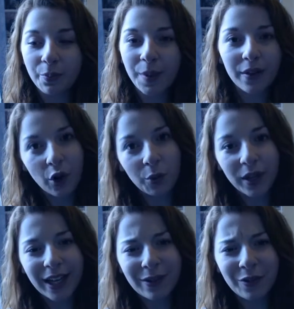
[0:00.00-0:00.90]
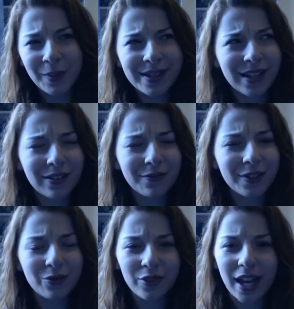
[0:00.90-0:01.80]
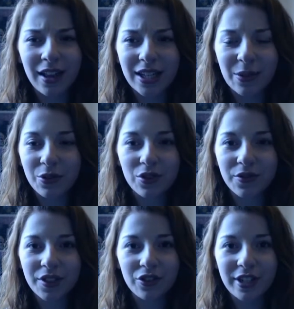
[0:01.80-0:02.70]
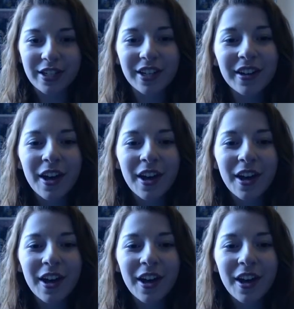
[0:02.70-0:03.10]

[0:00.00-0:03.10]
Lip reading: by role-playing with myself in reality, which was very strange.